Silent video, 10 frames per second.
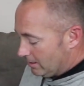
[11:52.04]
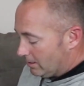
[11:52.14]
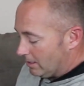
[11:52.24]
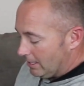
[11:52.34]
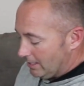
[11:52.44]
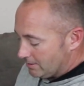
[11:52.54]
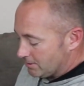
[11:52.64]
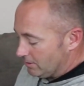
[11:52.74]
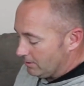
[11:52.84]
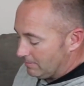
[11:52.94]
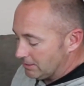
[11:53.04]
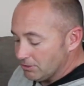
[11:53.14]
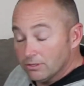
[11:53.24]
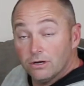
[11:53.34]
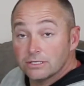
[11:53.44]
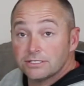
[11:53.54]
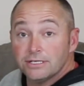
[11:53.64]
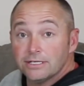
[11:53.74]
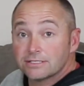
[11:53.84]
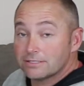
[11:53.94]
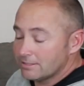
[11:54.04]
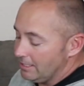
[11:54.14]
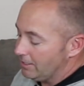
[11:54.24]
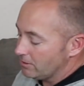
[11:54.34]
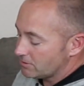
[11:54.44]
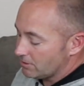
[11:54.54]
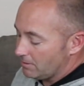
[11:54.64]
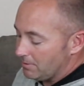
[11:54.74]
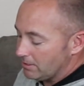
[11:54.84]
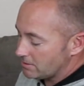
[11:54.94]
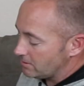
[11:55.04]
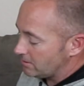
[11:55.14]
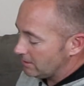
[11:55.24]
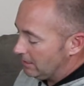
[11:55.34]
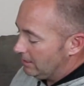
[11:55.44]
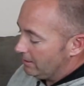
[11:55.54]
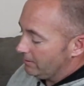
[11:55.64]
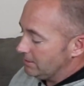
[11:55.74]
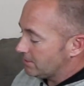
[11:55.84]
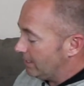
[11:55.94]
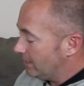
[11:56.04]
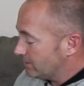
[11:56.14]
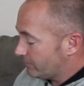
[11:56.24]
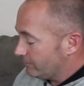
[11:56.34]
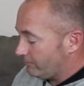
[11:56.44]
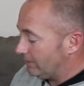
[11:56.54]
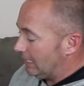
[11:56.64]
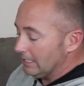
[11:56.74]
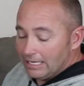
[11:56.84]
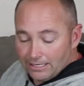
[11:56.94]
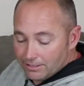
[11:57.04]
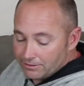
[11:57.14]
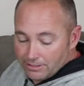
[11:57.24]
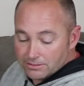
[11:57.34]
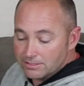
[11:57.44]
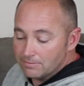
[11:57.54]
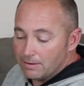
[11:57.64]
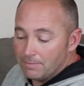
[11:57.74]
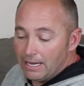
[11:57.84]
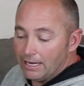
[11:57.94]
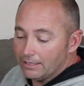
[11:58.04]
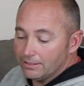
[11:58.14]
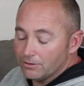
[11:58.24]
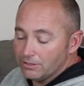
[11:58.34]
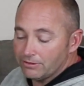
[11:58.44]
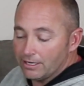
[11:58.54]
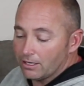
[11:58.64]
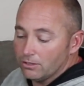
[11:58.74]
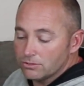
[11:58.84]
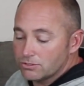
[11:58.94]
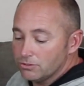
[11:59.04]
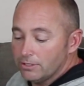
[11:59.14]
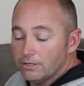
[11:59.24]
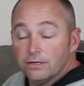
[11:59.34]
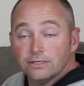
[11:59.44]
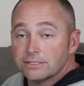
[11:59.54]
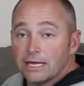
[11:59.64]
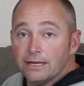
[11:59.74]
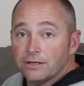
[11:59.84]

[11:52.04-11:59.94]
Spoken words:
All right, so my two longest discs, EcoStar Bosses. These things fly like nothing else in my bag. The only thing close to it is that